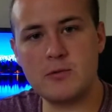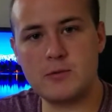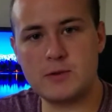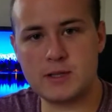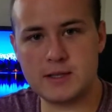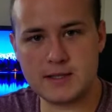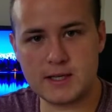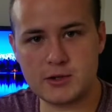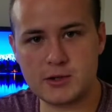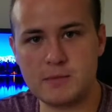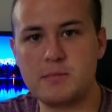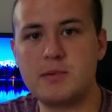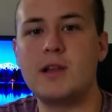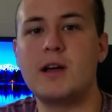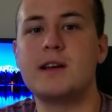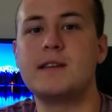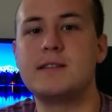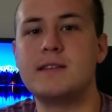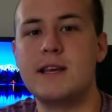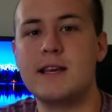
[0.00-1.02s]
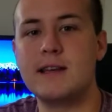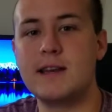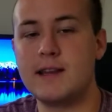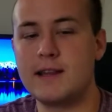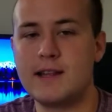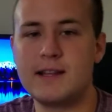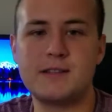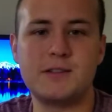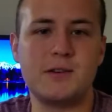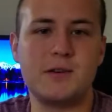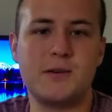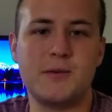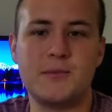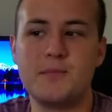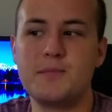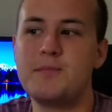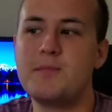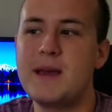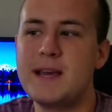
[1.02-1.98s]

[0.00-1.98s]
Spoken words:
which essentially plugs in and lets you